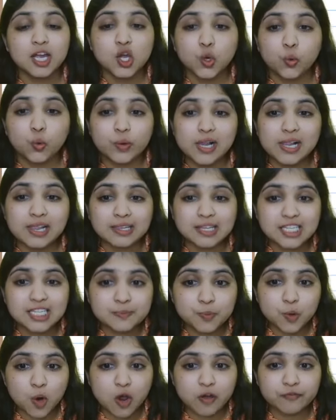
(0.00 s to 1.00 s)
will this
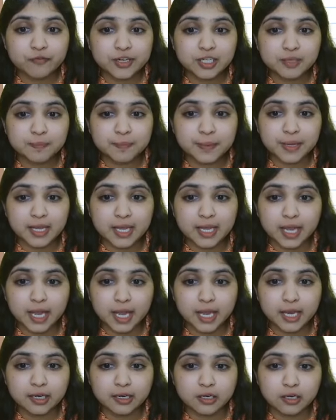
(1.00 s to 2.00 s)
profit be
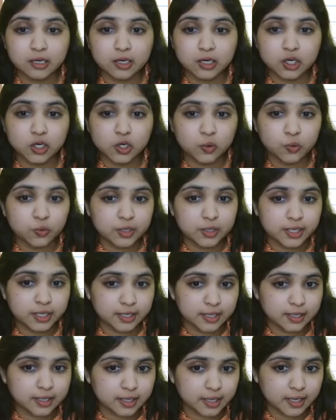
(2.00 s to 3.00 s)

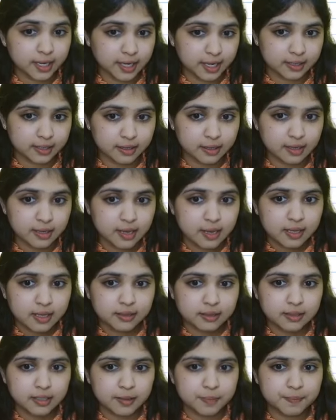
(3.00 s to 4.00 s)
included in
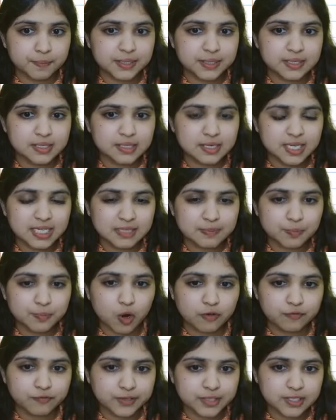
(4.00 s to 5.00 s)
the business
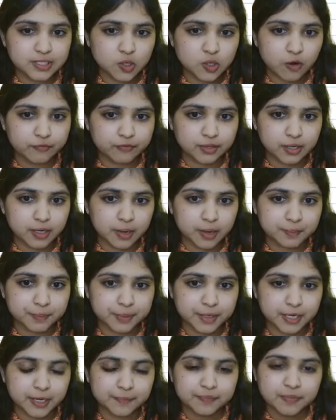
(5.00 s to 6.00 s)
profits of the
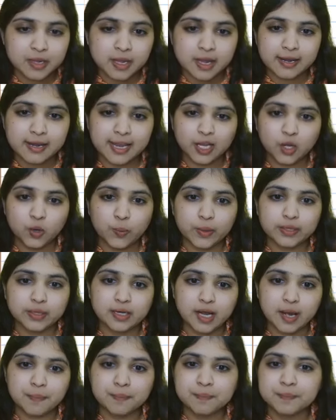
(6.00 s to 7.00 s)
company? Like when the
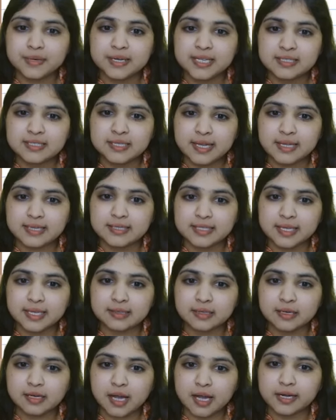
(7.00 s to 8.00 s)
company says,
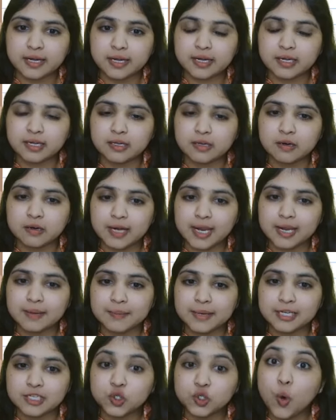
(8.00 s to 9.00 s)
in the current year I
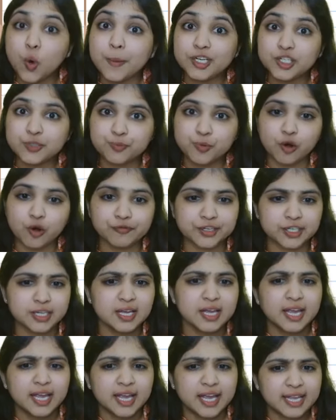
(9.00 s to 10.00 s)
made so much profit,
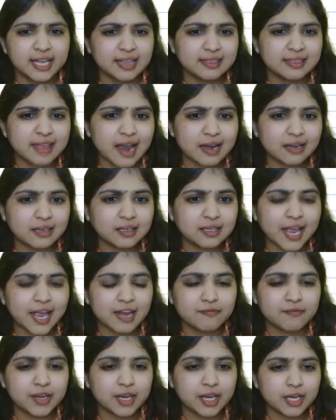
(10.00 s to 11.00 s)
in that
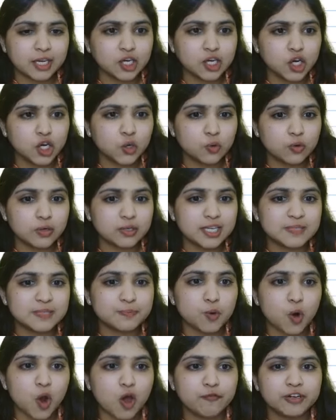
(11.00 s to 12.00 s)
can we include this
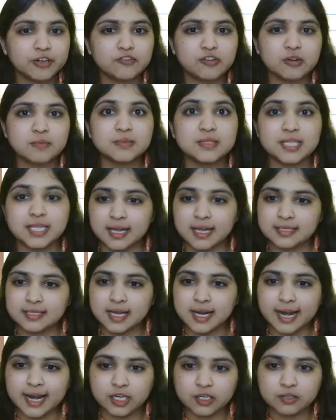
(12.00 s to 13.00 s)
profit from
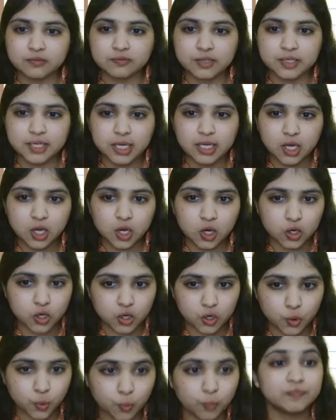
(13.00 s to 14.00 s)
CSR activity?
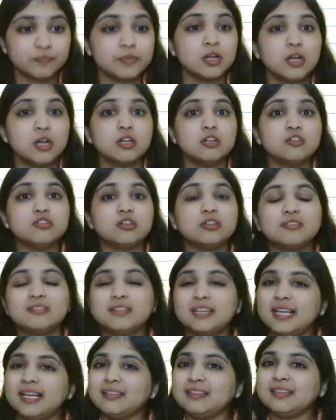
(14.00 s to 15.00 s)
No. So
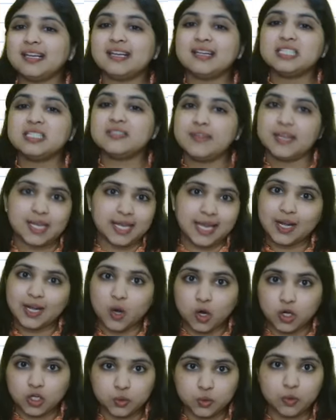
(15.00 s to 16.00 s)
three things we
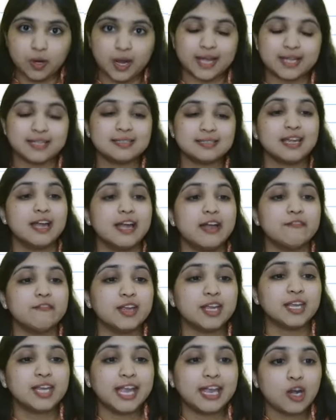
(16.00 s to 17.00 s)
cannot do, guys.
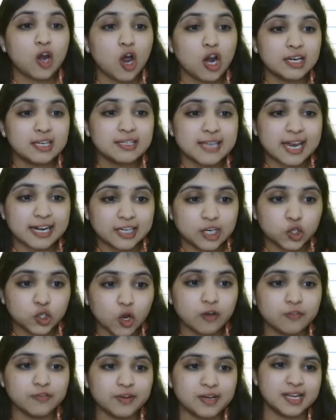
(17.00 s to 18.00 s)
We cannot set it
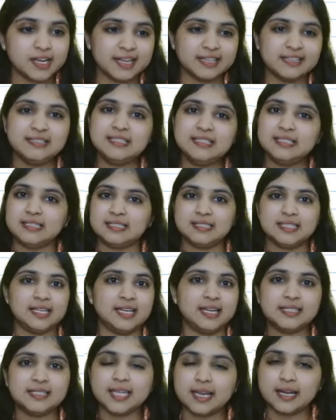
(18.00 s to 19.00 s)
off against the
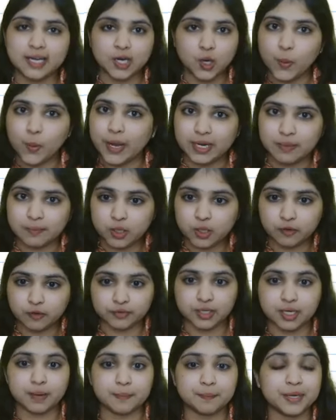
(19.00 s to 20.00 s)
CSR requirement of
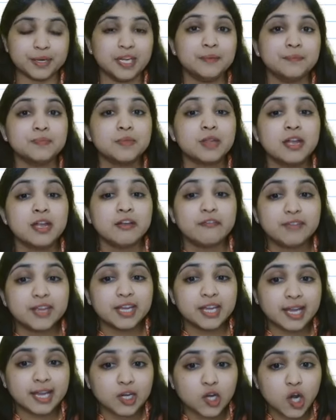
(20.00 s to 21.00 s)
the company.
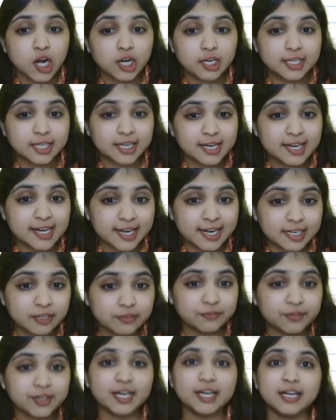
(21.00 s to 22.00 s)
We cannot declare
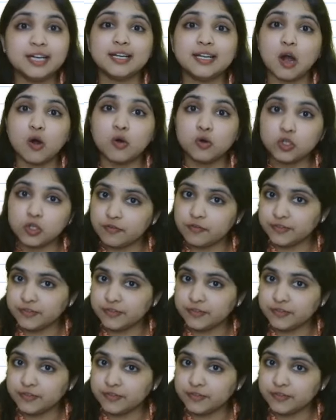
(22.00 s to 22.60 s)
dividend out of